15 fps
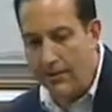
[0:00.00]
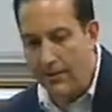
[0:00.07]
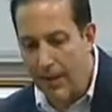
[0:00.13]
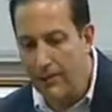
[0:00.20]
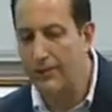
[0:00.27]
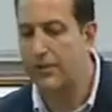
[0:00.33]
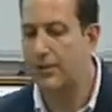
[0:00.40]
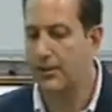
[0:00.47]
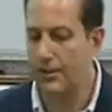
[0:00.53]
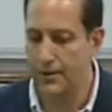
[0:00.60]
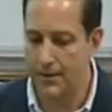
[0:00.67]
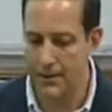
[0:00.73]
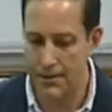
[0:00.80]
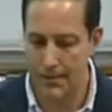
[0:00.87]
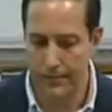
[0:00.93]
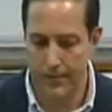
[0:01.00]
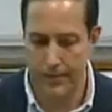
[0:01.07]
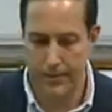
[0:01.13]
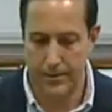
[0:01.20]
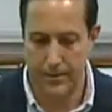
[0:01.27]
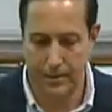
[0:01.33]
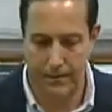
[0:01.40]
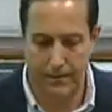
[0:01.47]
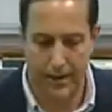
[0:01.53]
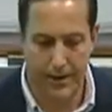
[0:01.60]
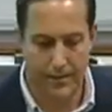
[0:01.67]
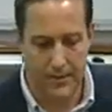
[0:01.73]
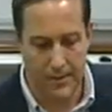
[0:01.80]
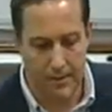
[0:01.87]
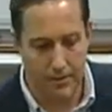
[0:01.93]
a left turn to 150.